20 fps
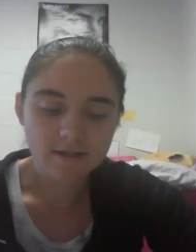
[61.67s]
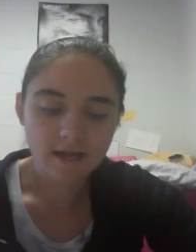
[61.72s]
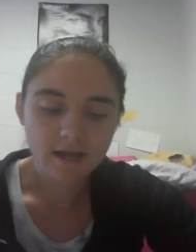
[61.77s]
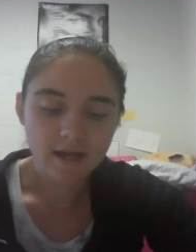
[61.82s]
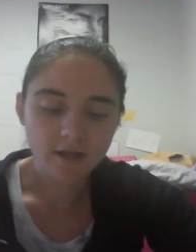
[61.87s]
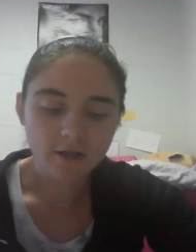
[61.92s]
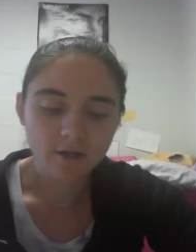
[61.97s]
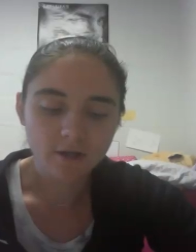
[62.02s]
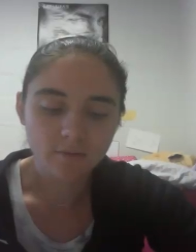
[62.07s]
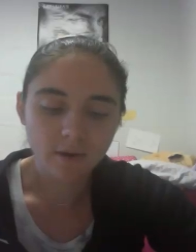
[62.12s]

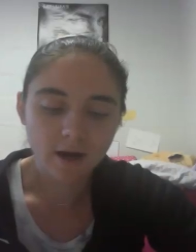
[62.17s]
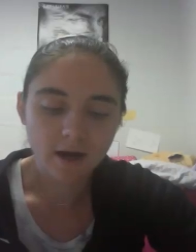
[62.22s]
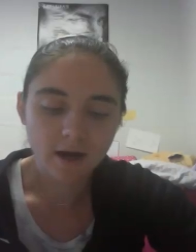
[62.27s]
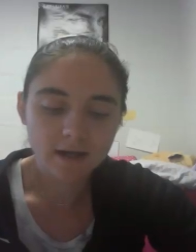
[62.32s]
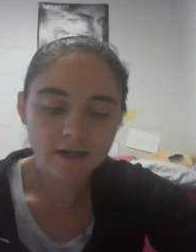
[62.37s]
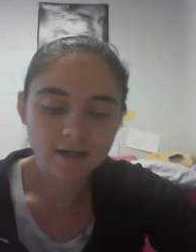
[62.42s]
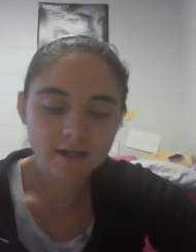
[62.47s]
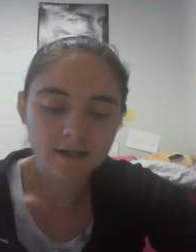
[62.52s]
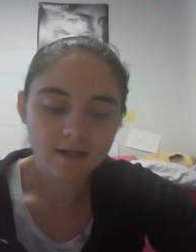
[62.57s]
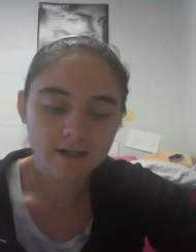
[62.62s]
that your
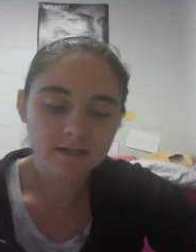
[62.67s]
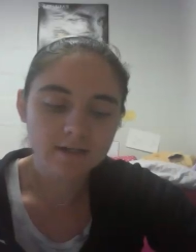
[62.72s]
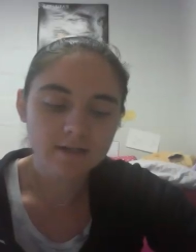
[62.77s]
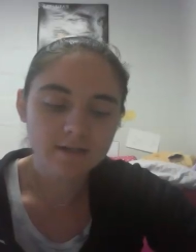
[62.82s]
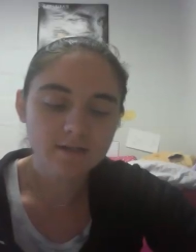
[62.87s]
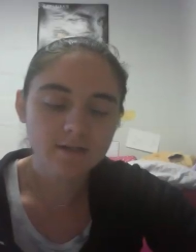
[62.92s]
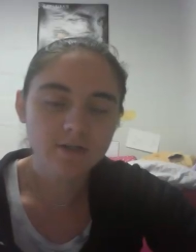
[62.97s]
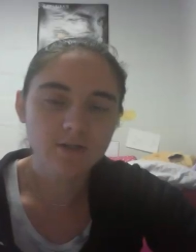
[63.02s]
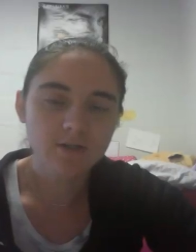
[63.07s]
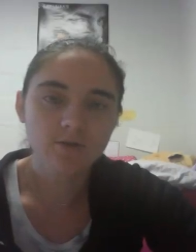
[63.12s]
body
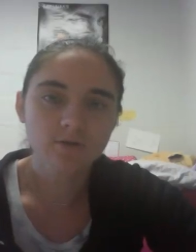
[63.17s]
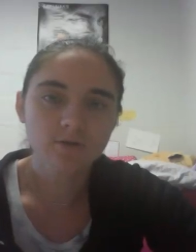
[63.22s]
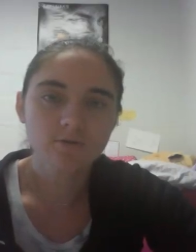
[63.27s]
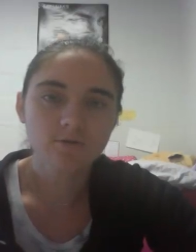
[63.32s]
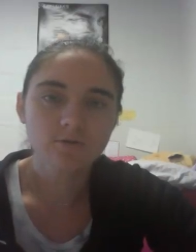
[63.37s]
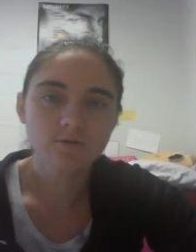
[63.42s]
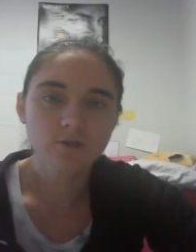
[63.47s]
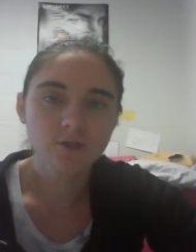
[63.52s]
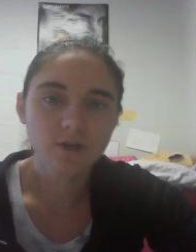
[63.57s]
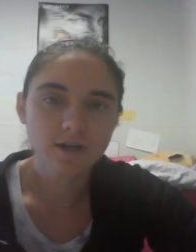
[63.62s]
needs
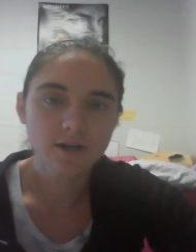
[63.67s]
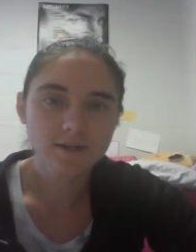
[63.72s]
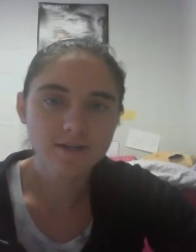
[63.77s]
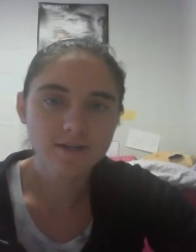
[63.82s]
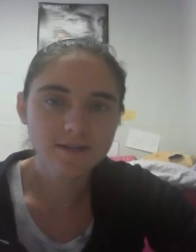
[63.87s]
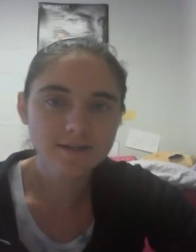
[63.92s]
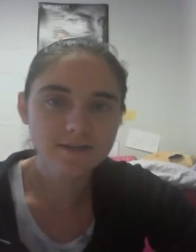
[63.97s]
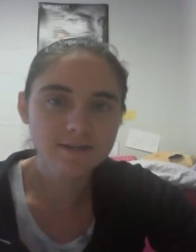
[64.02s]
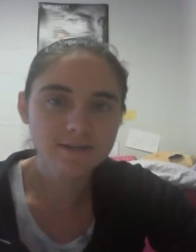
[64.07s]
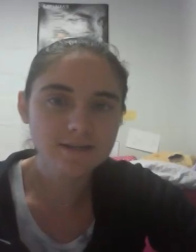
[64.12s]
to
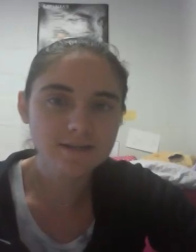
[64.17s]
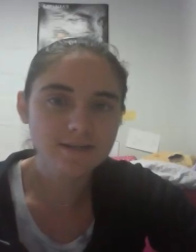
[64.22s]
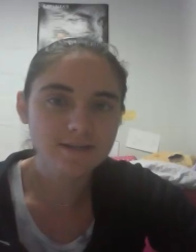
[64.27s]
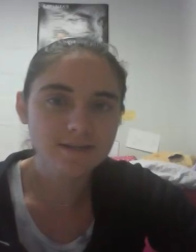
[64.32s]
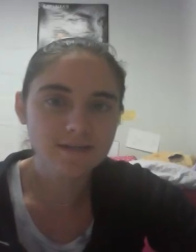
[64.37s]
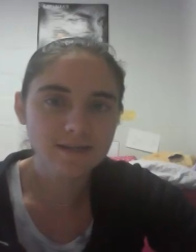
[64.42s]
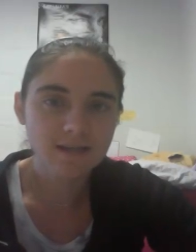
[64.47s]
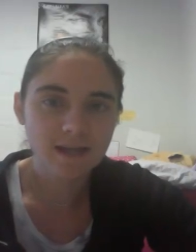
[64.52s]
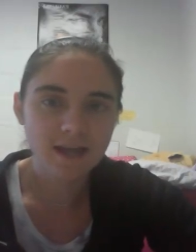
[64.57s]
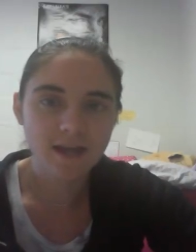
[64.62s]
just
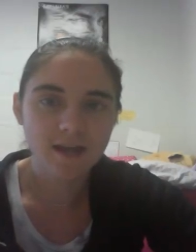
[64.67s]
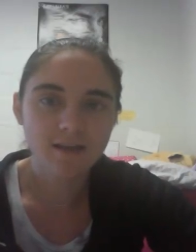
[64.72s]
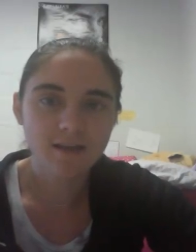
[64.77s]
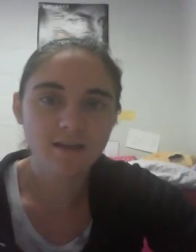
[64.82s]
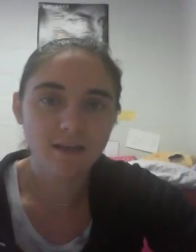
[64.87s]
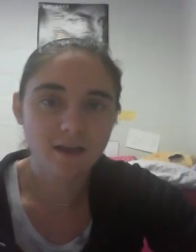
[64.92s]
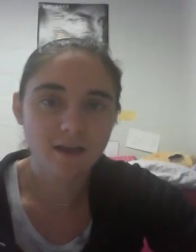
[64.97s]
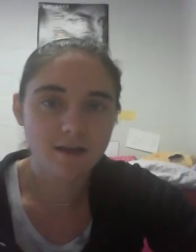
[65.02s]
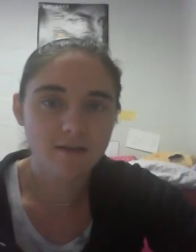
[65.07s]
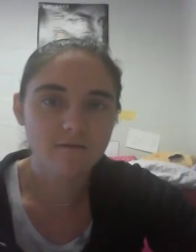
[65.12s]

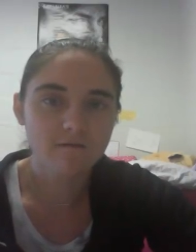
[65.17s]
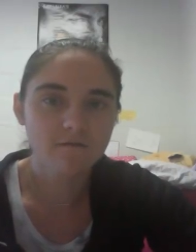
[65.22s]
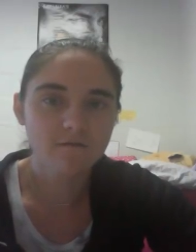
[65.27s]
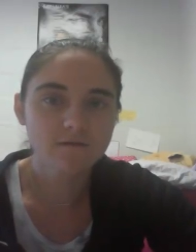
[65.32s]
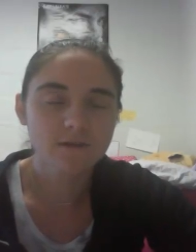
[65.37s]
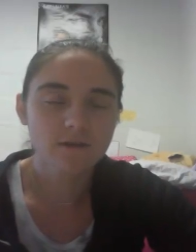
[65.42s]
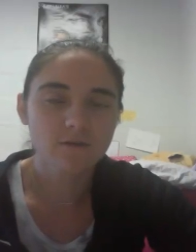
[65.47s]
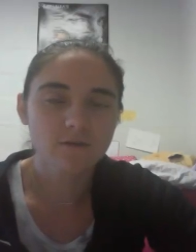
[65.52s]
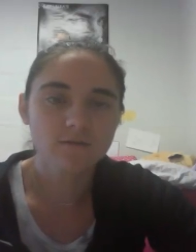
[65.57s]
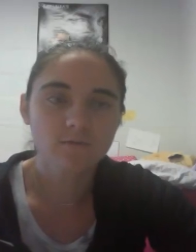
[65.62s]
sustain life.
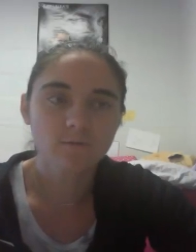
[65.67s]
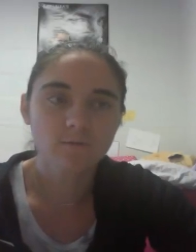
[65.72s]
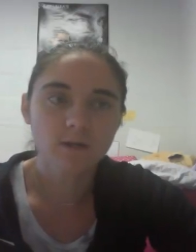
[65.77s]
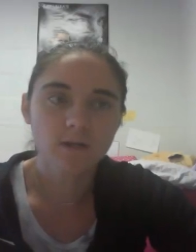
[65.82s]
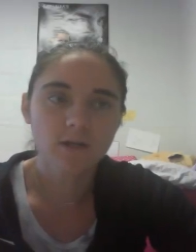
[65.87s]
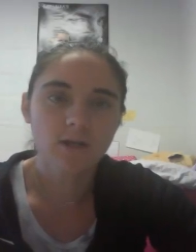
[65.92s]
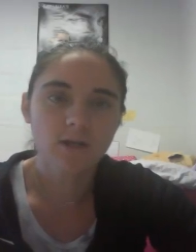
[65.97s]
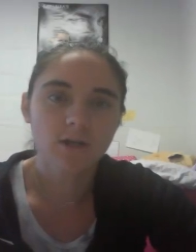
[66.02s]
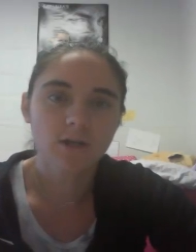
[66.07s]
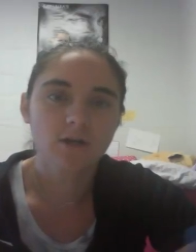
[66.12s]
So it's
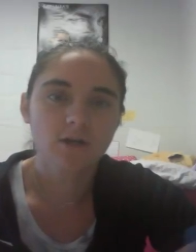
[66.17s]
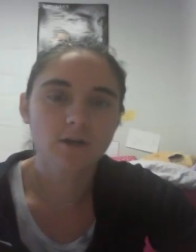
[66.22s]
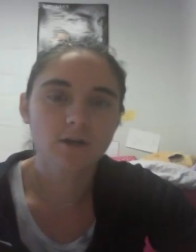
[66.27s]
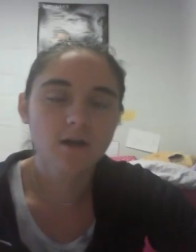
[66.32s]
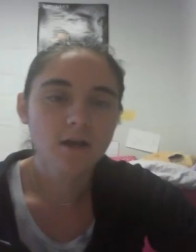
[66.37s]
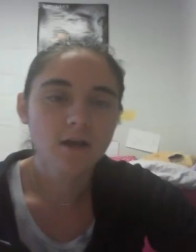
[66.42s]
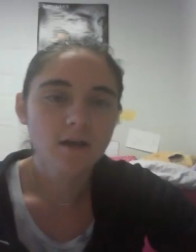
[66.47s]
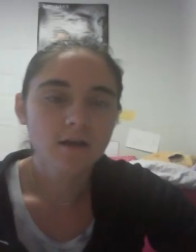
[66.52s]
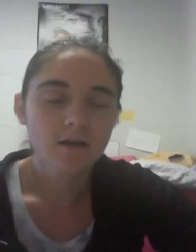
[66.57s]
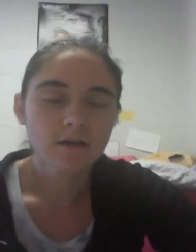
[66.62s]
working your
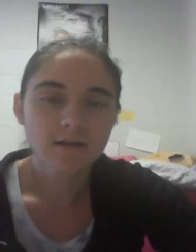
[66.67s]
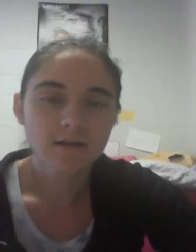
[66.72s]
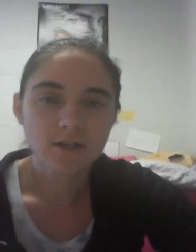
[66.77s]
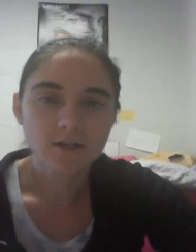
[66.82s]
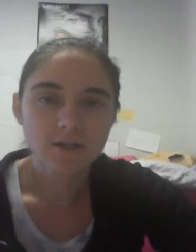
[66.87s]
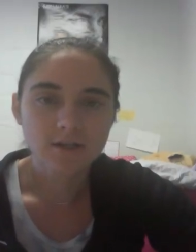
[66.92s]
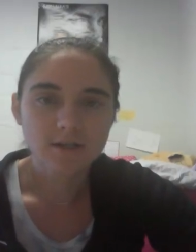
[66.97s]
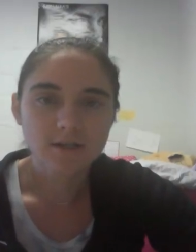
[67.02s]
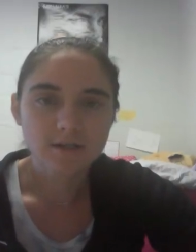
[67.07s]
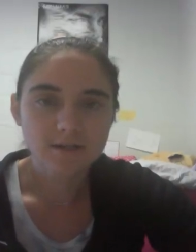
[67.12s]

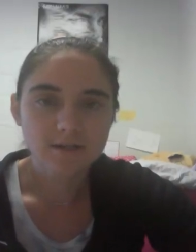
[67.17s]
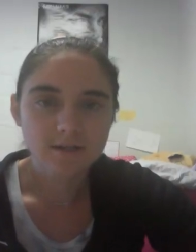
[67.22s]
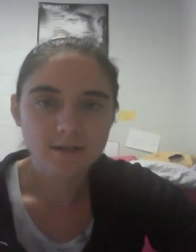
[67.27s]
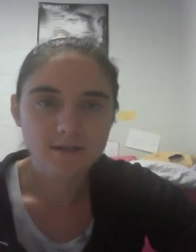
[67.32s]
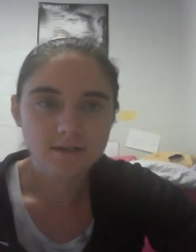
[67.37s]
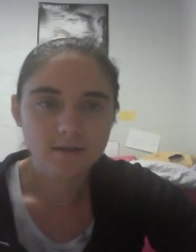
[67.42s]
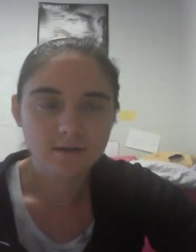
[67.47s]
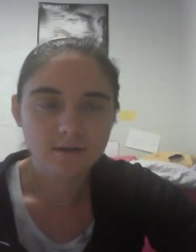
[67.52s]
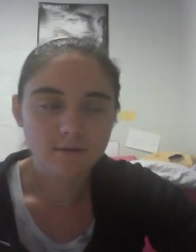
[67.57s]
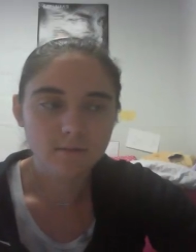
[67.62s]
digestive
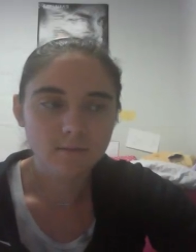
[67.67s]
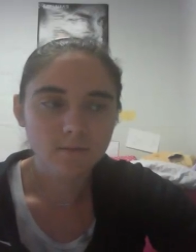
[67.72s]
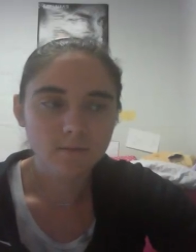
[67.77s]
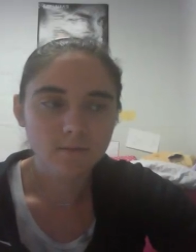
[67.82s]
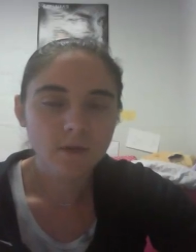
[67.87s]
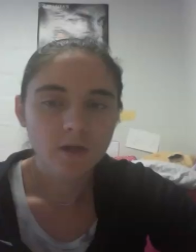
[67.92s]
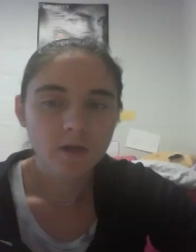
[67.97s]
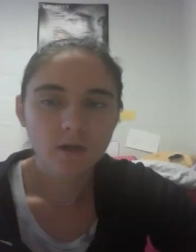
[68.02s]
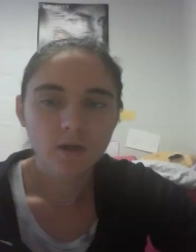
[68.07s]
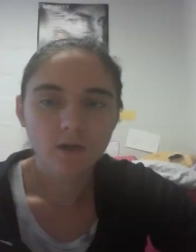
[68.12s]
system,
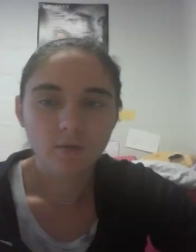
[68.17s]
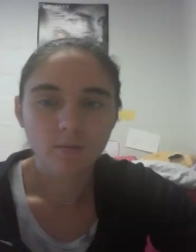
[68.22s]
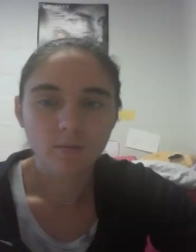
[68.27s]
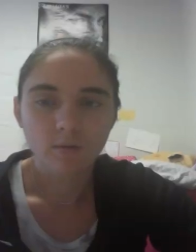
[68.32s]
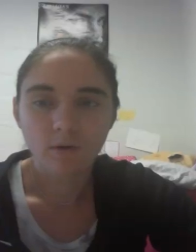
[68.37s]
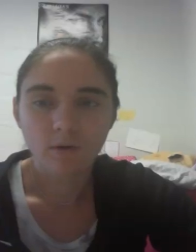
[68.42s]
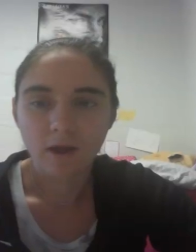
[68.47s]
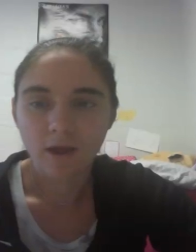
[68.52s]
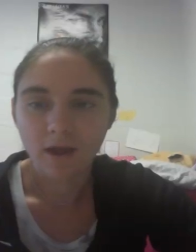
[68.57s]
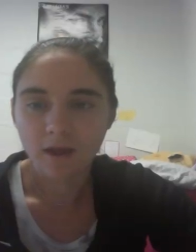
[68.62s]
your
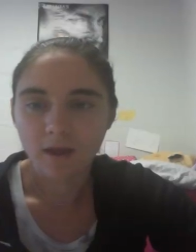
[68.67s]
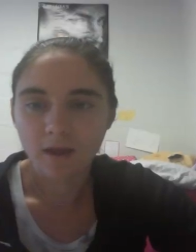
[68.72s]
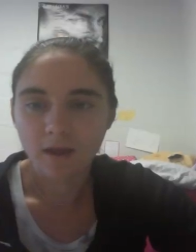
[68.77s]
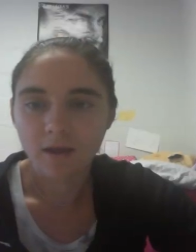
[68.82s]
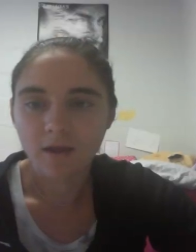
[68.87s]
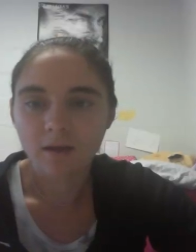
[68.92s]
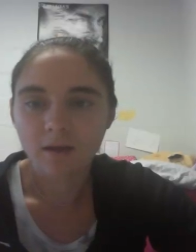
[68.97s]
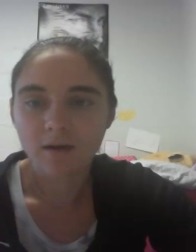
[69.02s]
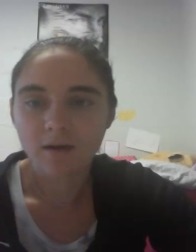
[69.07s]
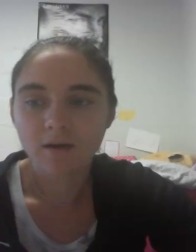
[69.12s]

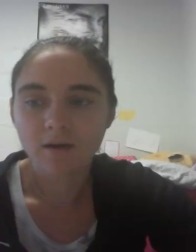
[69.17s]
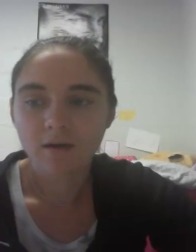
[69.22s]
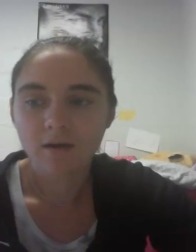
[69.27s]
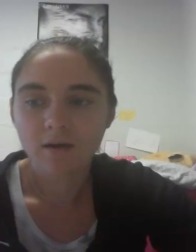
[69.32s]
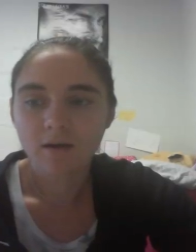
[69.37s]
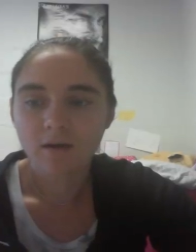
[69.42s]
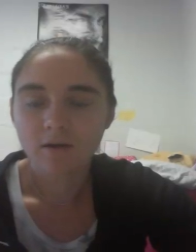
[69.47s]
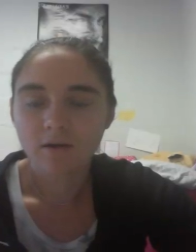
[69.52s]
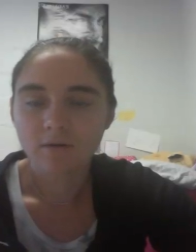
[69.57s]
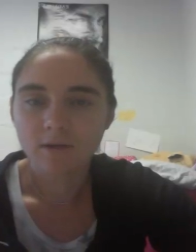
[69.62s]
brain,
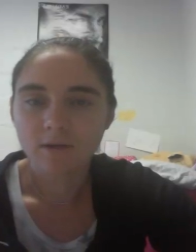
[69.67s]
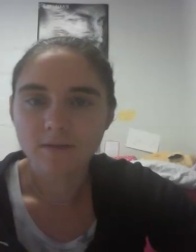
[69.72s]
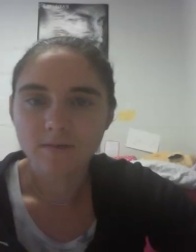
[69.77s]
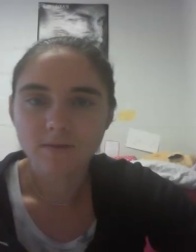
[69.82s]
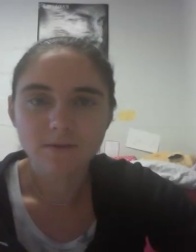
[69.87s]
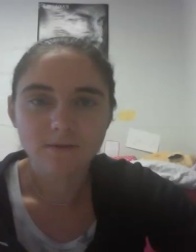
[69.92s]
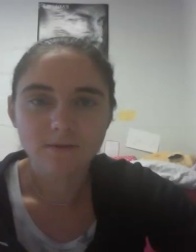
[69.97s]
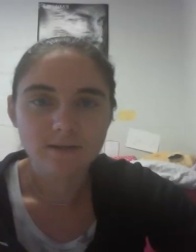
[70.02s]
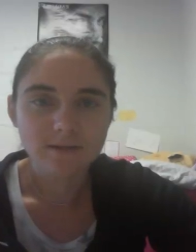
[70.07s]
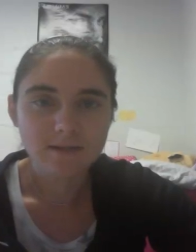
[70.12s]
your
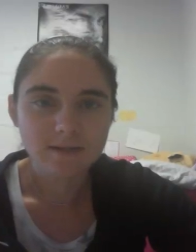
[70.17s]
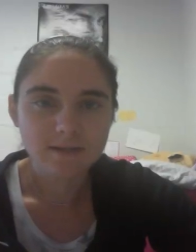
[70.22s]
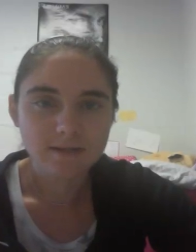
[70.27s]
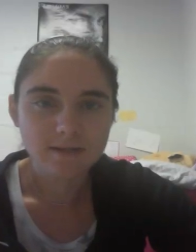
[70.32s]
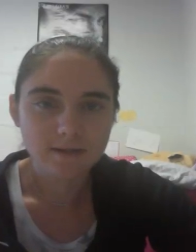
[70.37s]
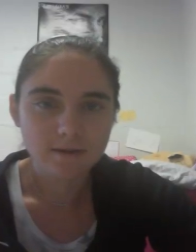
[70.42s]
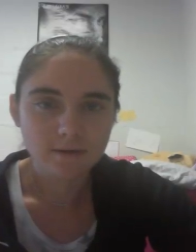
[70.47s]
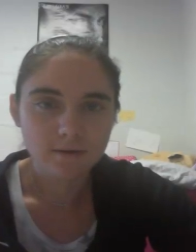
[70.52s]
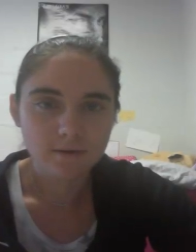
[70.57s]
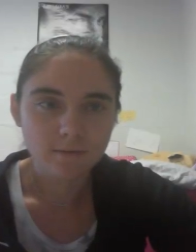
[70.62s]
respiratory
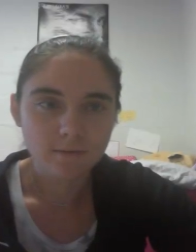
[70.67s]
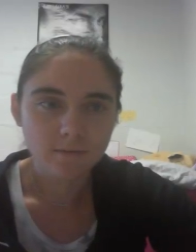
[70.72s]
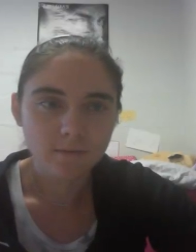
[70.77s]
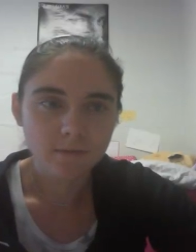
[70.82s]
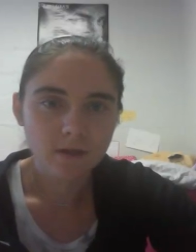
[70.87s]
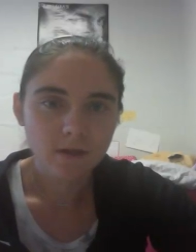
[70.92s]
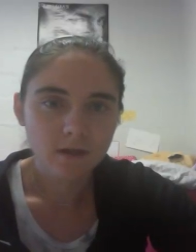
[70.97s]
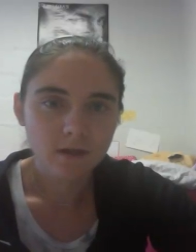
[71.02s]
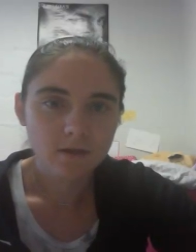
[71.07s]
system.